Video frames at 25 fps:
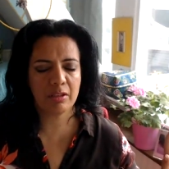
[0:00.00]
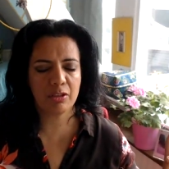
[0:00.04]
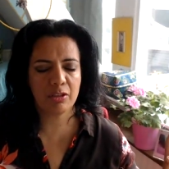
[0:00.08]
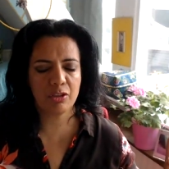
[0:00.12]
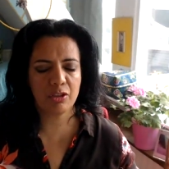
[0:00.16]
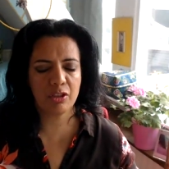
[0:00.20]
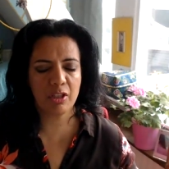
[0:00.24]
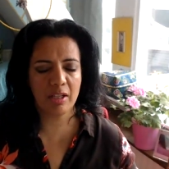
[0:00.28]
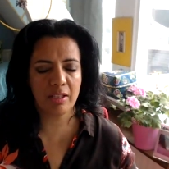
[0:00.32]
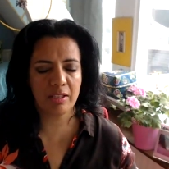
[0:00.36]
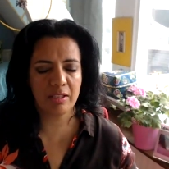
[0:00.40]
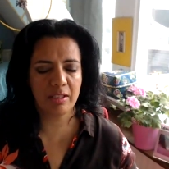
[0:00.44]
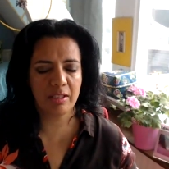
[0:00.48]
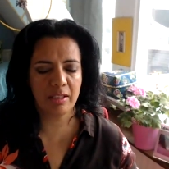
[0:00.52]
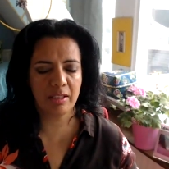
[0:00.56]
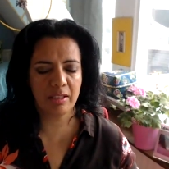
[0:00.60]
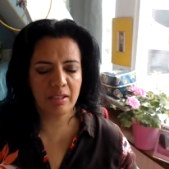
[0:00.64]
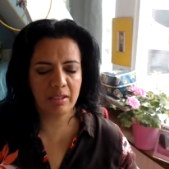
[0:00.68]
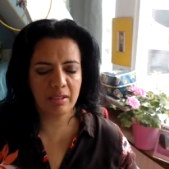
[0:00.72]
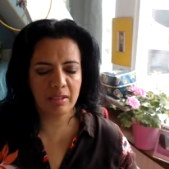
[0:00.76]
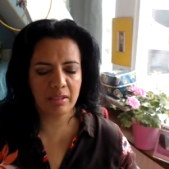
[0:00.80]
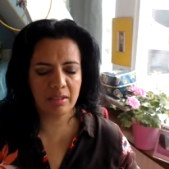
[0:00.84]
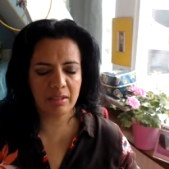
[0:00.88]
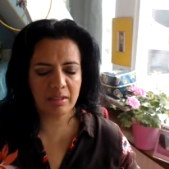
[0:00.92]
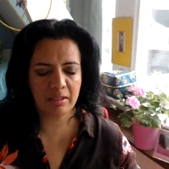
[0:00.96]

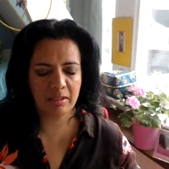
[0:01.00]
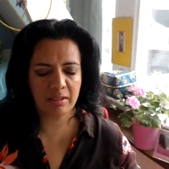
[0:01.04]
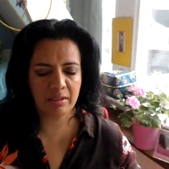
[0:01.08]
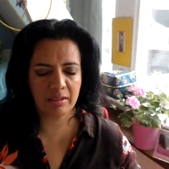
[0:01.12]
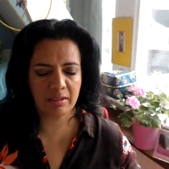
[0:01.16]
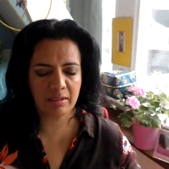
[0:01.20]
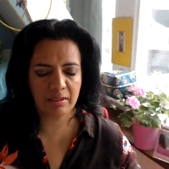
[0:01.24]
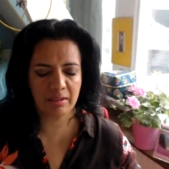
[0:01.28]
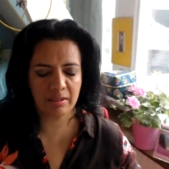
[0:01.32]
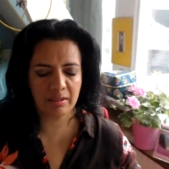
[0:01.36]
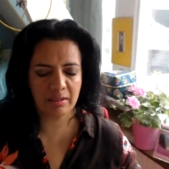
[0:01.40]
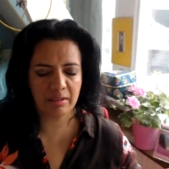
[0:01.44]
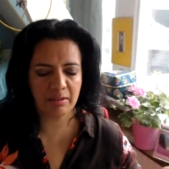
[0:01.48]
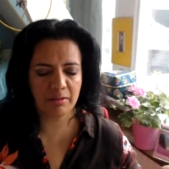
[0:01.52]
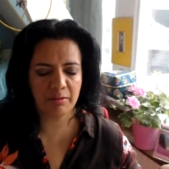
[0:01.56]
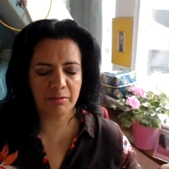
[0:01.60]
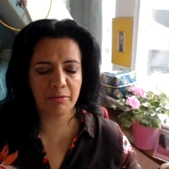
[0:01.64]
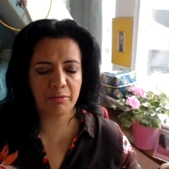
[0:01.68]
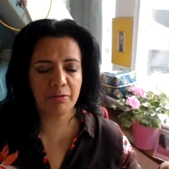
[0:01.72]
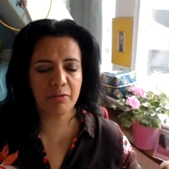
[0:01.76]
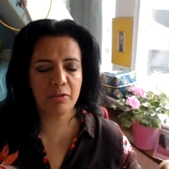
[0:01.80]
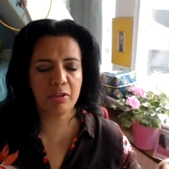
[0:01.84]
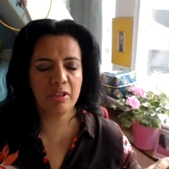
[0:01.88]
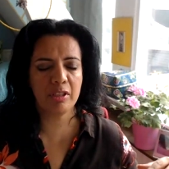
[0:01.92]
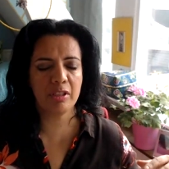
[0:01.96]
shedding,
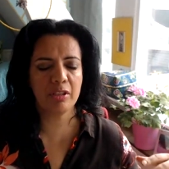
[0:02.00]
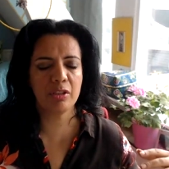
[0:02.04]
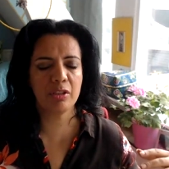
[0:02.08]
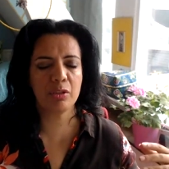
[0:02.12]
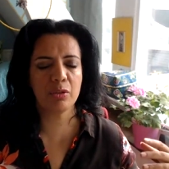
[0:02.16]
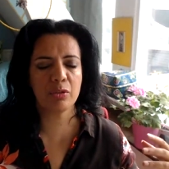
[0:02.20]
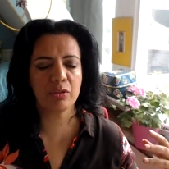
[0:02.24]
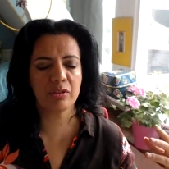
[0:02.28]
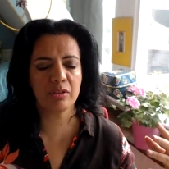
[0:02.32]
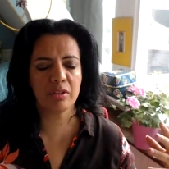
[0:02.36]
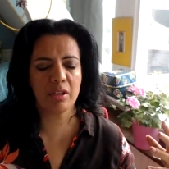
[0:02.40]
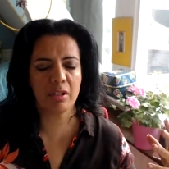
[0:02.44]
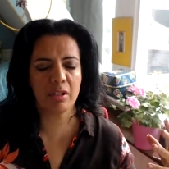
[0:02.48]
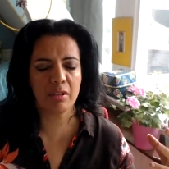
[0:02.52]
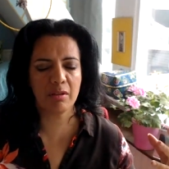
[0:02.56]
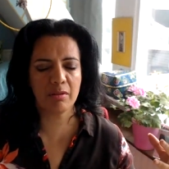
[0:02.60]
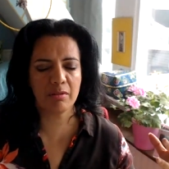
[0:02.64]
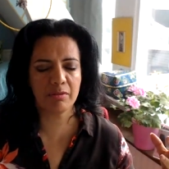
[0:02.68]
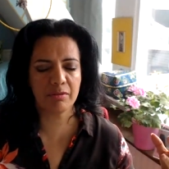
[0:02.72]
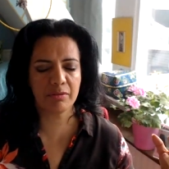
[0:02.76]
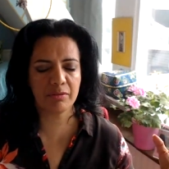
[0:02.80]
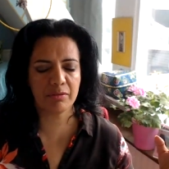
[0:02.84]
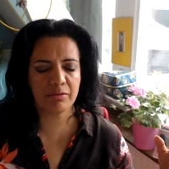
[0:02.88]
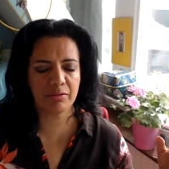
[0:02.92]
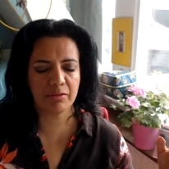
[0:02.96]
freeing
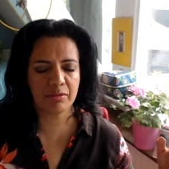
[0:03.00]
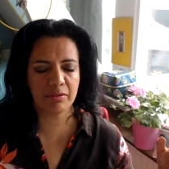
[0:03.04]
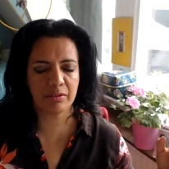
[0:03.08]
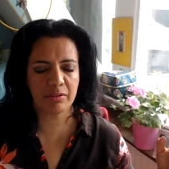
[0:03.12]
yourself.